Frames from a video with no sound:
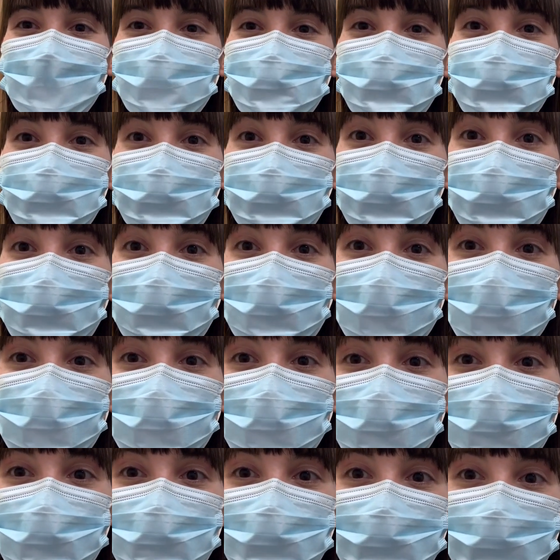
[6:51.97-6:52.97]
So
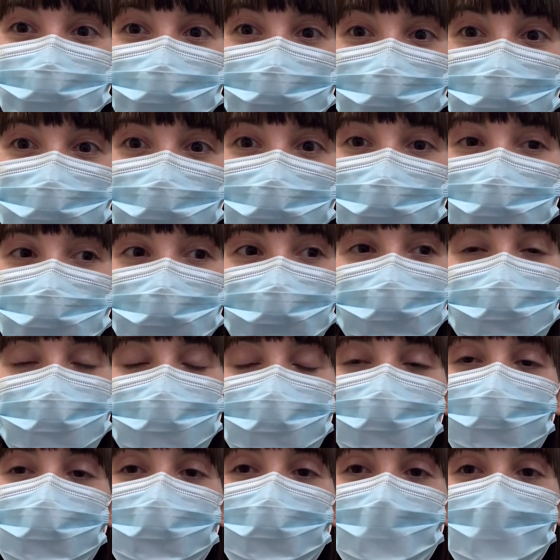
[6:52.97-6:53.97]
it's 4 a.m.
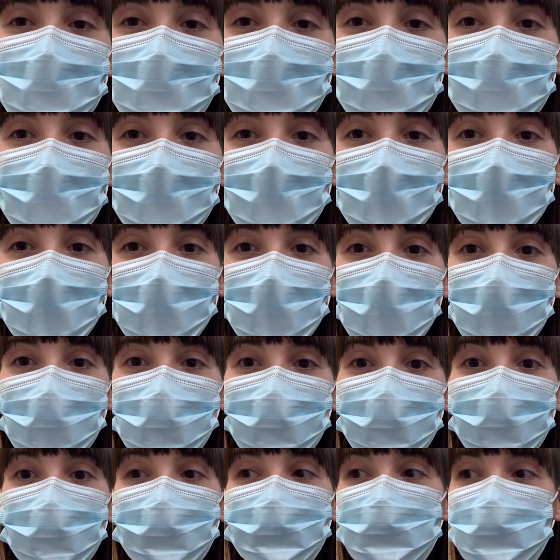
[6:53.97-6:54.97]

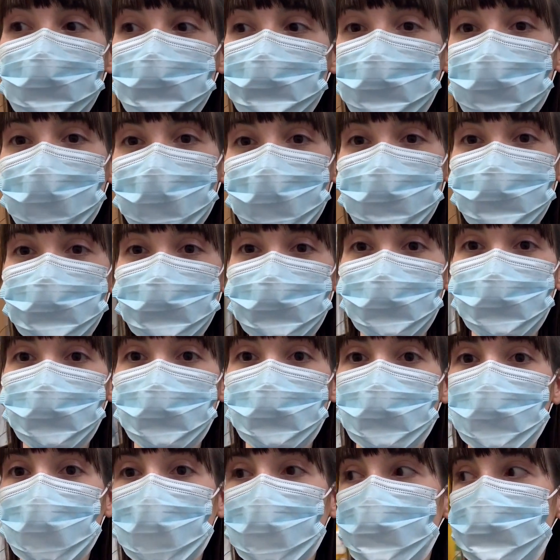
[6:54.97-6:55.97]
and I've just been asked to
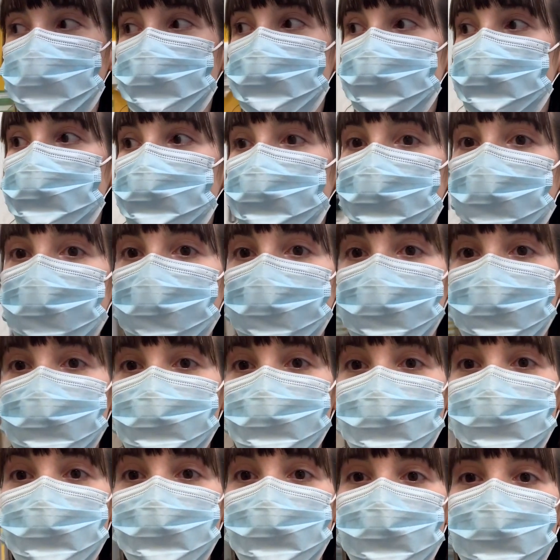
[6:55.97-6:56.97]
go and do an
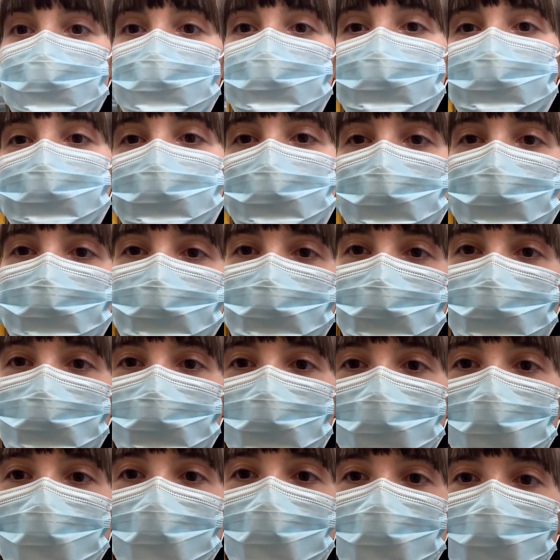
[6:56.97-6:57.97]
ECG
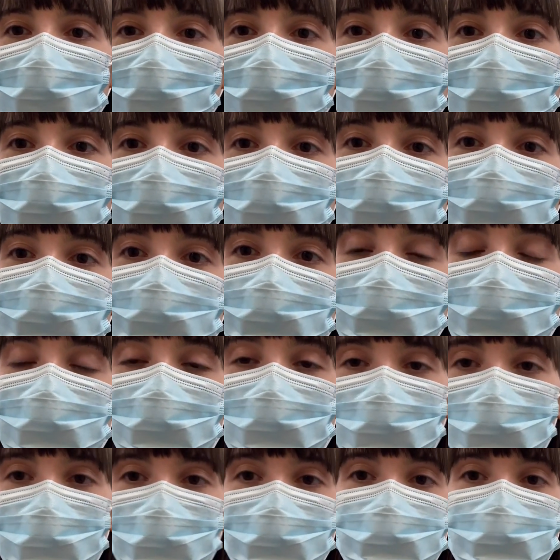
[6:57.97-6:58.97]
for a little
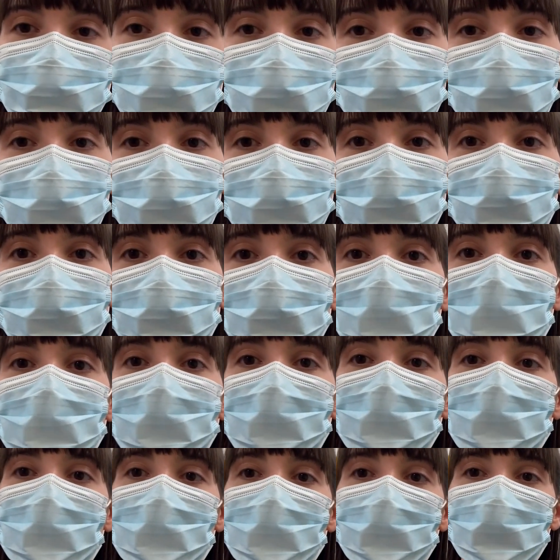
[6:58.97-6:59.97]
boy who's come in
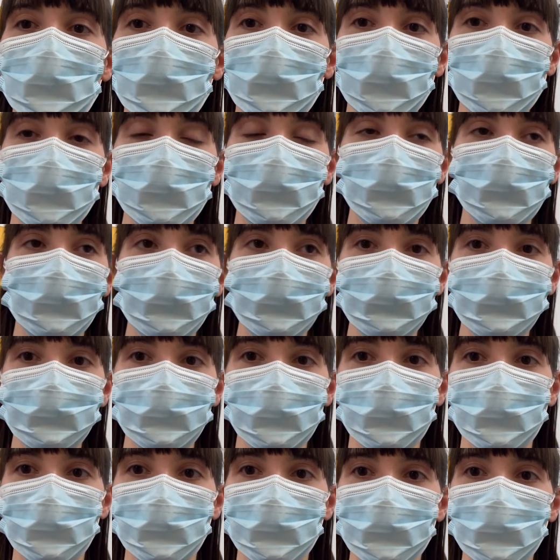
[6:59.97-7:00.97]
with
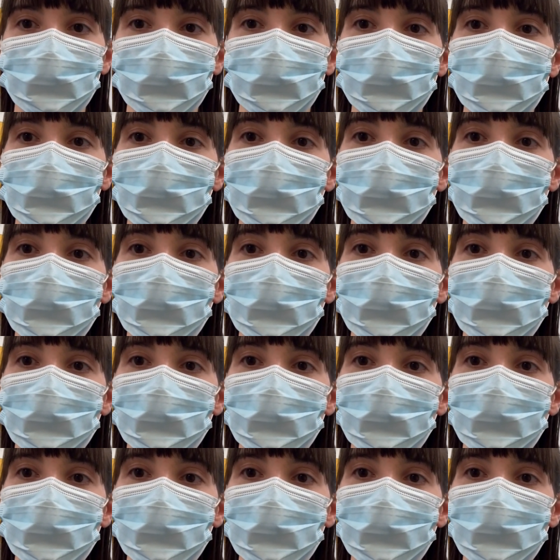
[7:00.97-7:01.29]
some